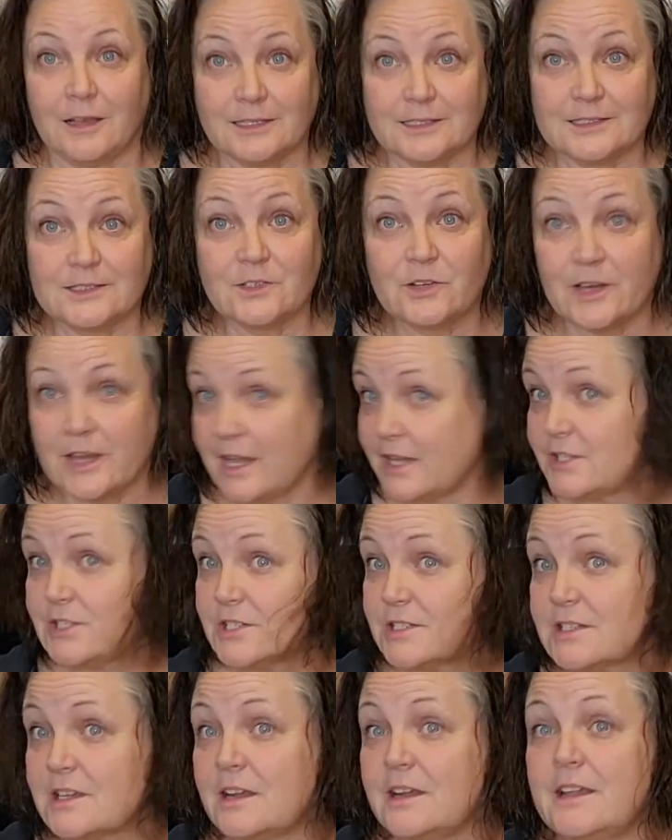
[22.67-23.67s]
sorry. I
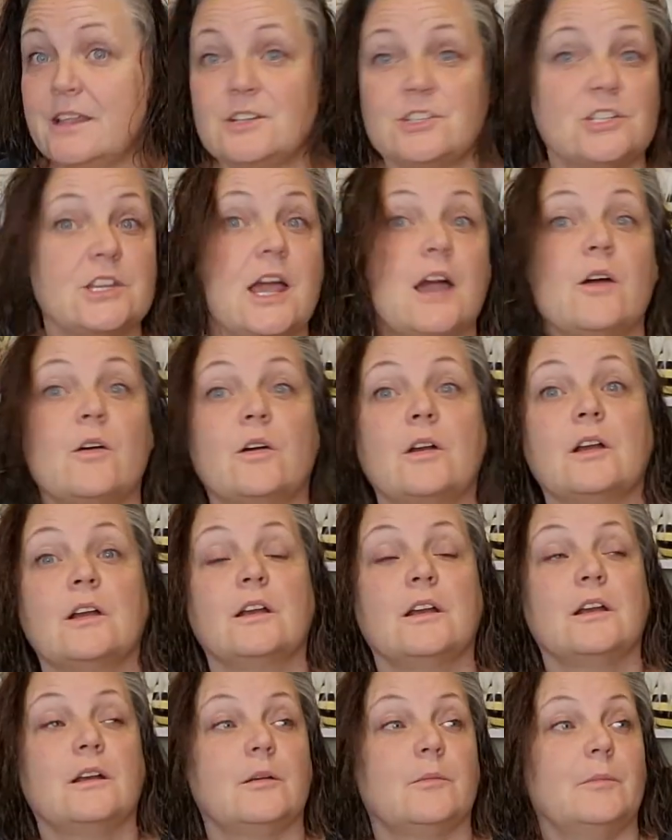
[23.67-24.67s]
just got out of the
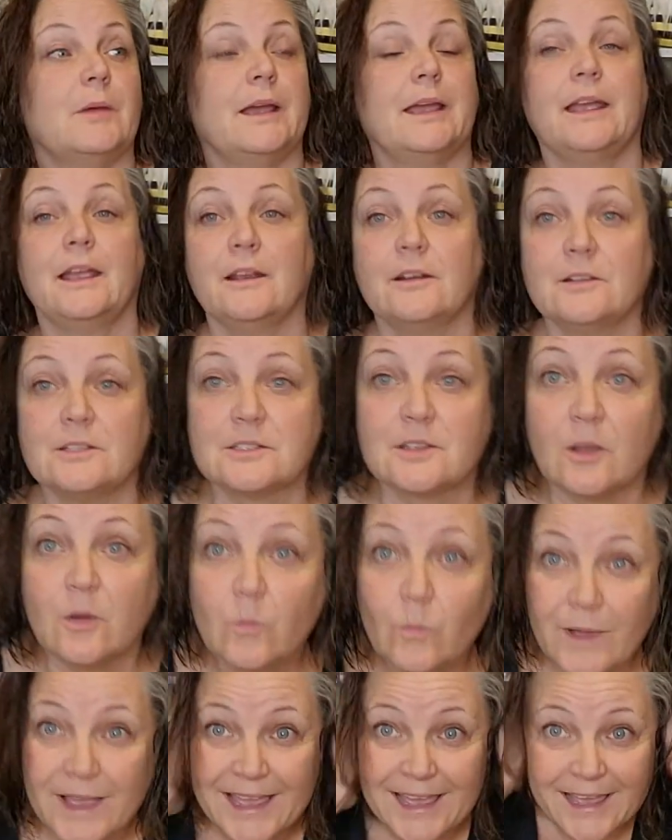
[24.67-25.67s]
shower. My hair is
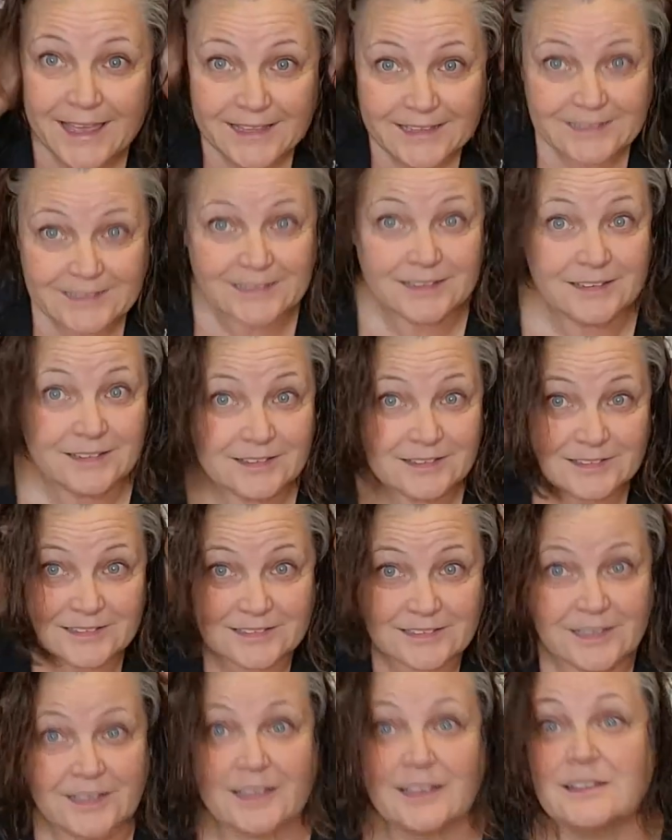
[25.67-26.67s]
all wet
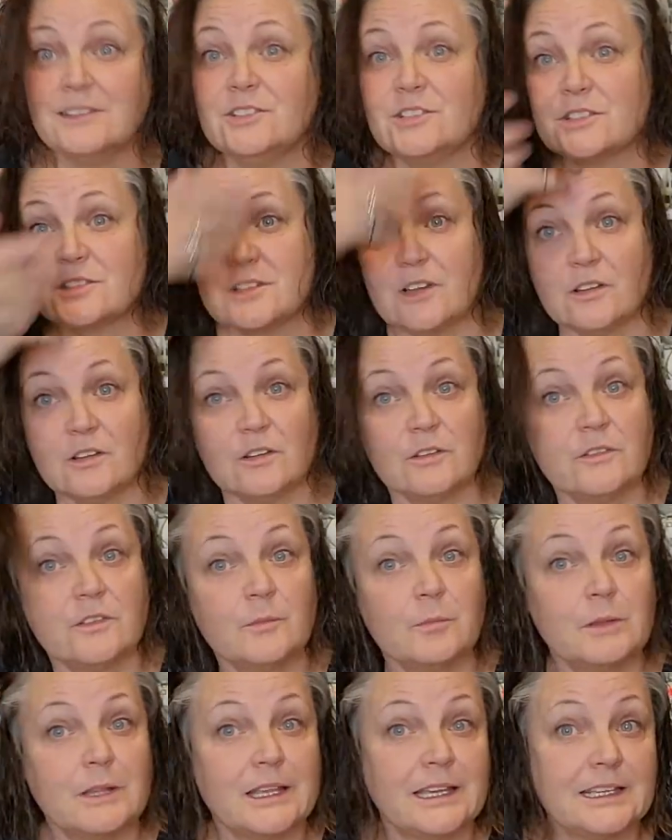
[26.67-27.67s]
and just all over
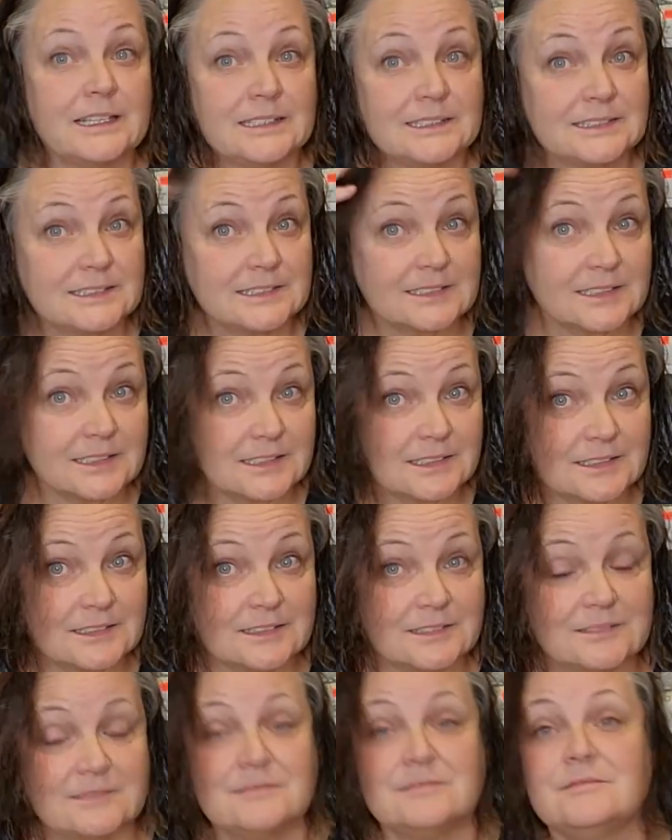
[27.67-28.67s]
the place
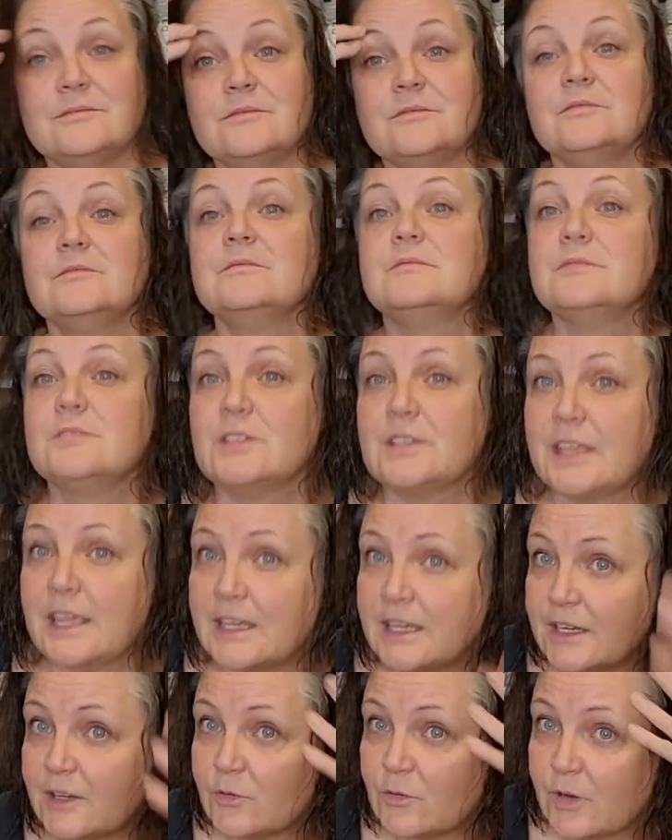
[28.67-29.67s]
and
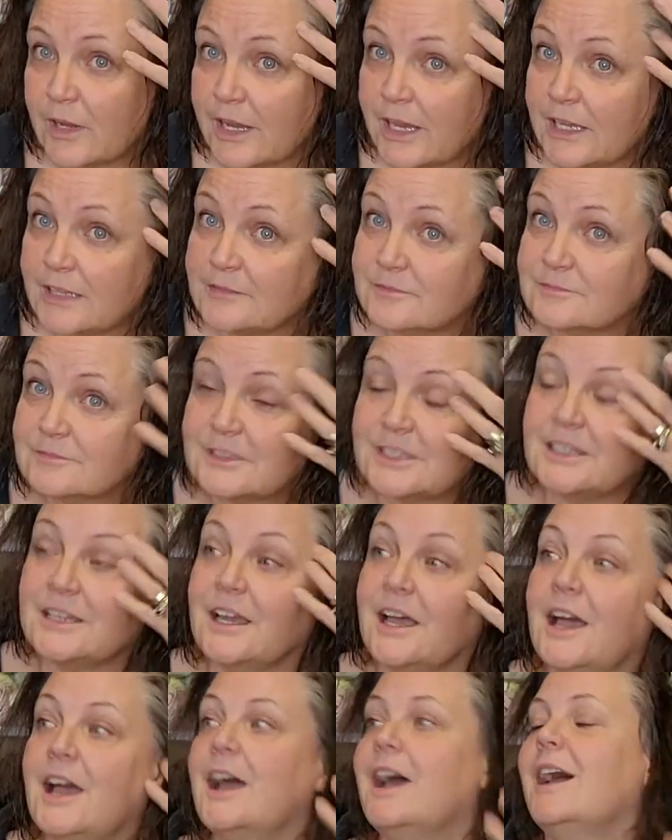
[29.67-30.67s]
getting gray.
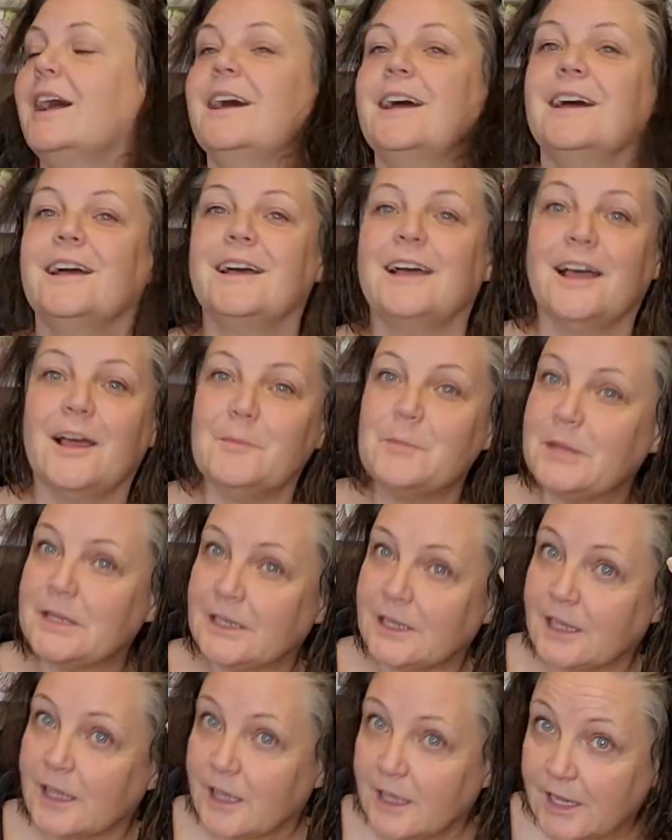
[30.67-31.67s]

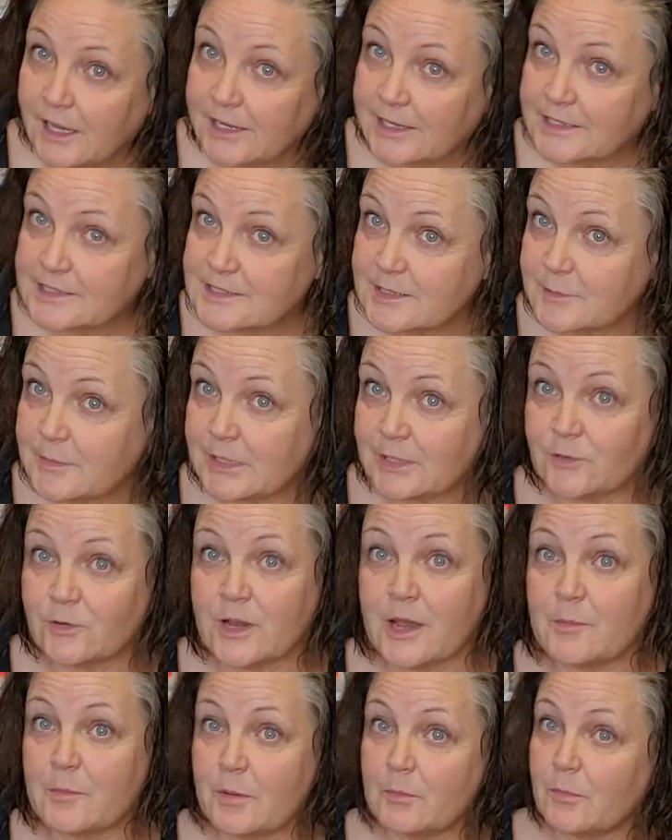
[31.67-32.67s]
I guess I'm in
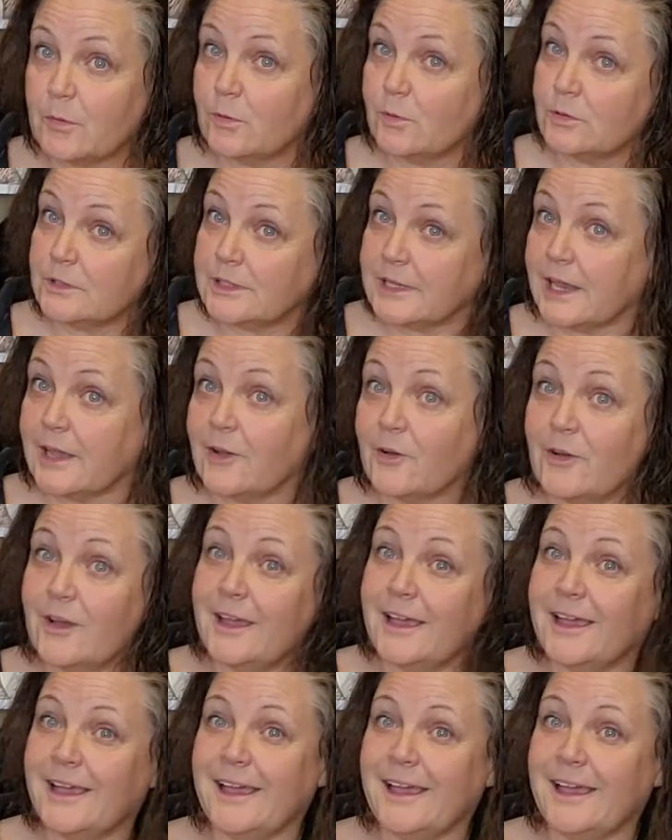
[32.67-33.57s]
grandma mode now.